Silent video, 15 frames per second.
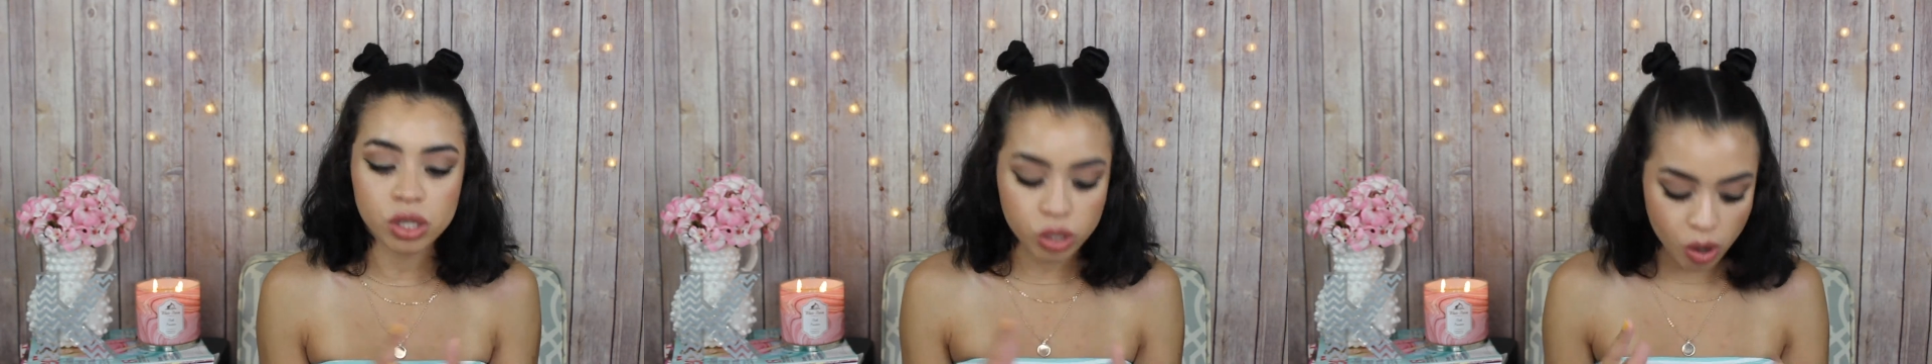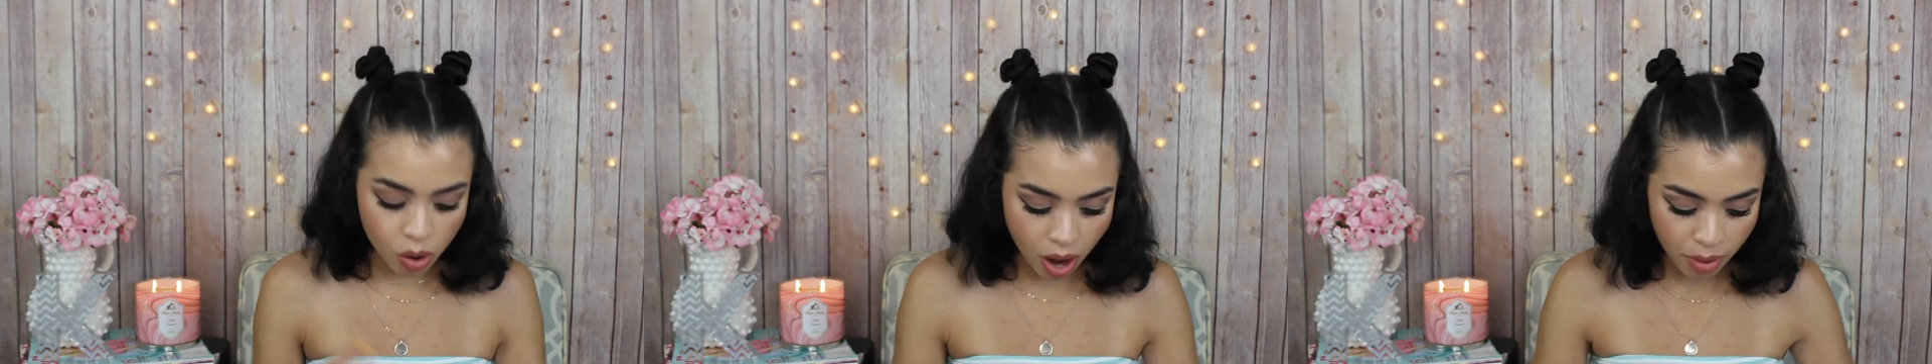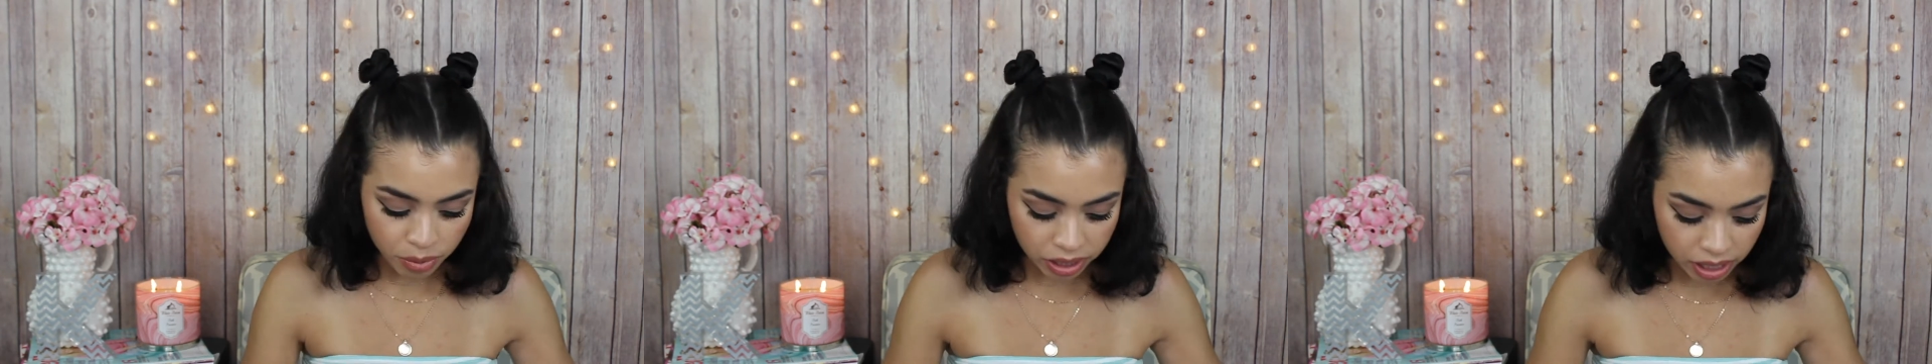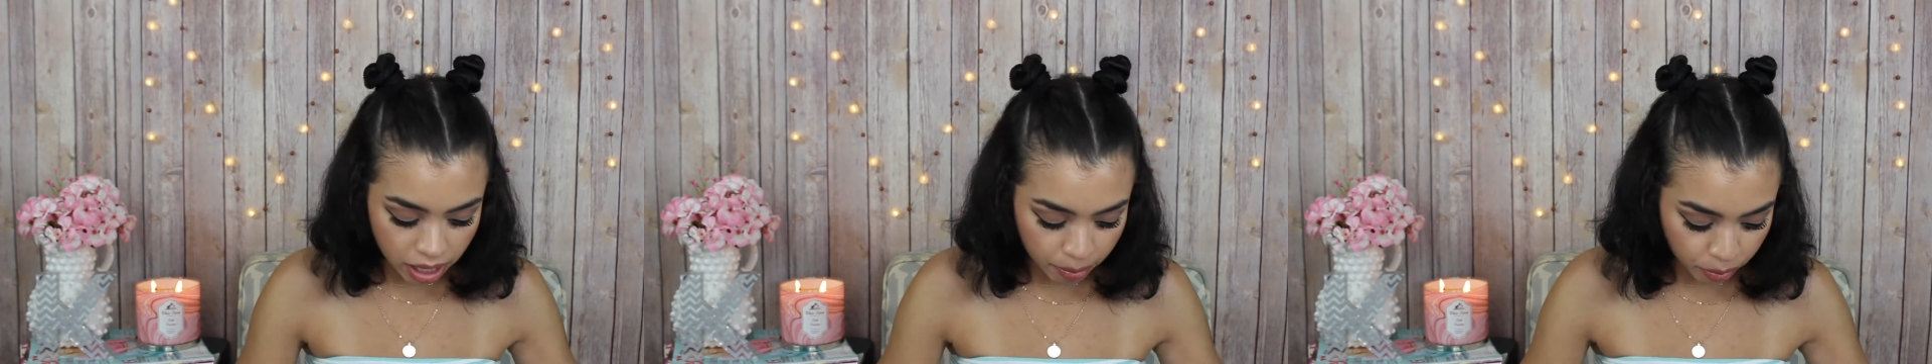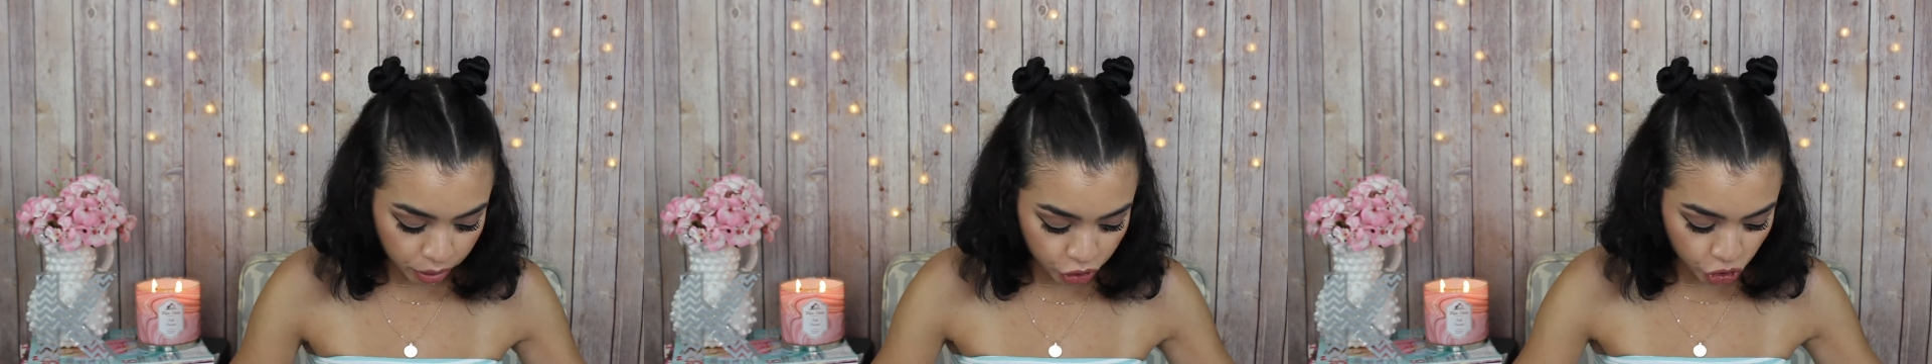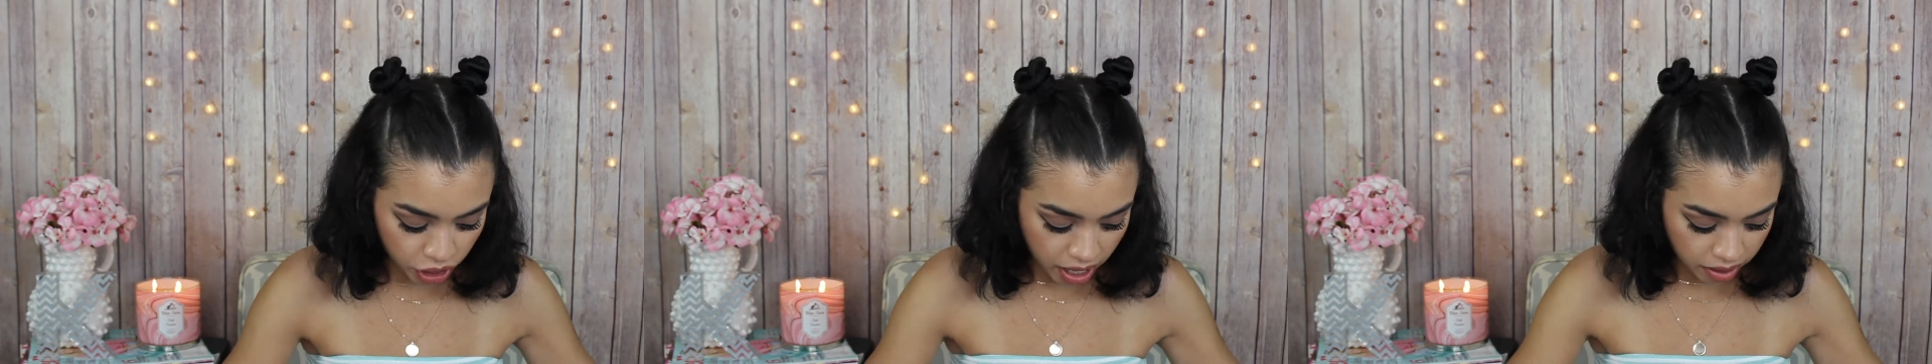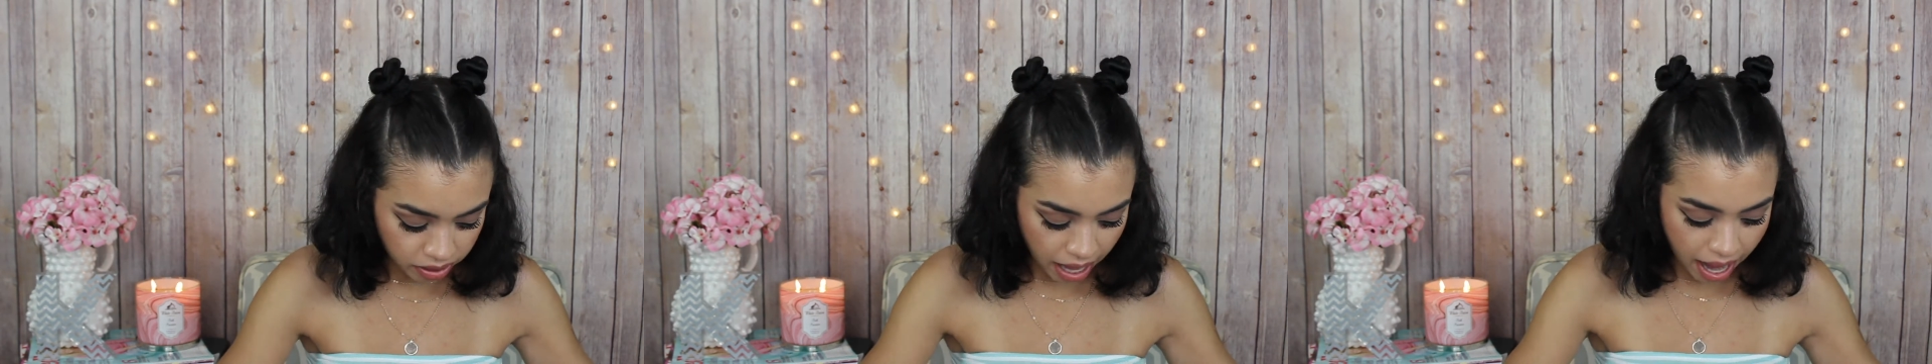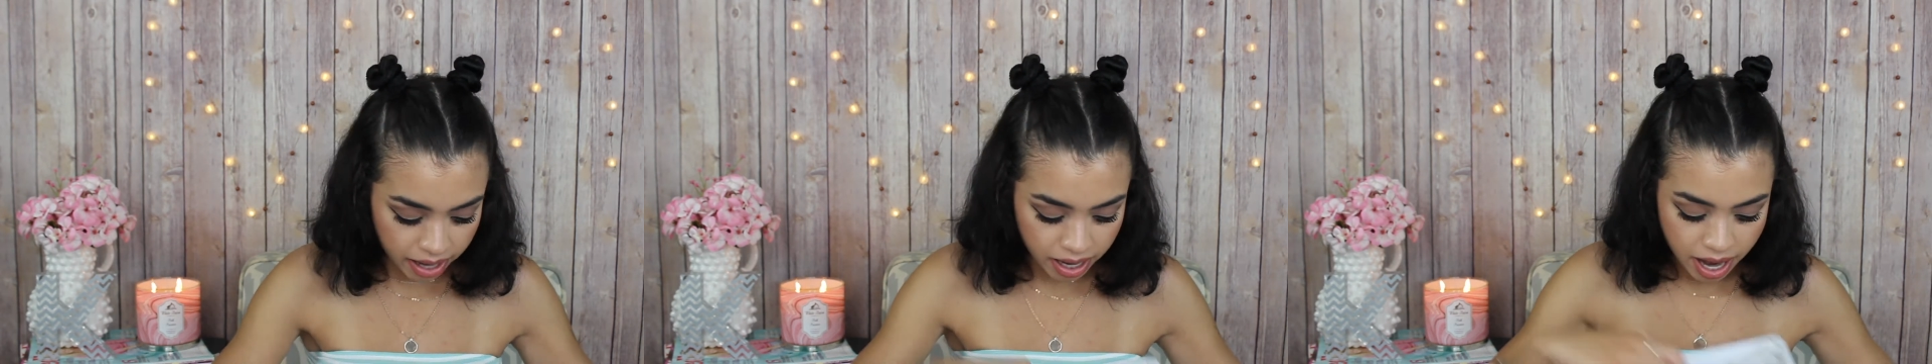So I really appreciate
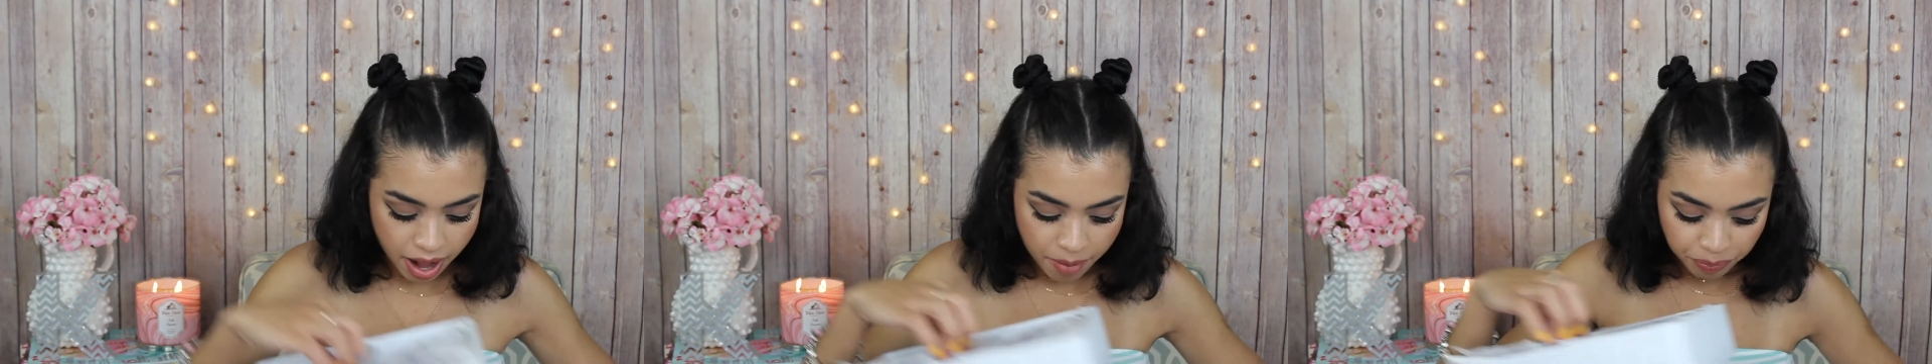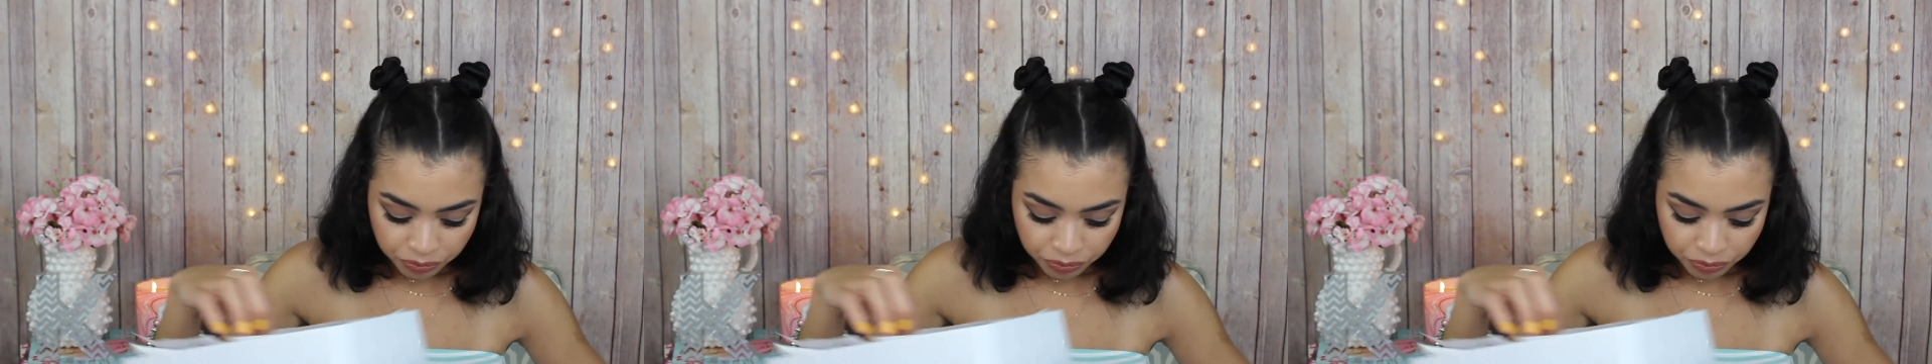that.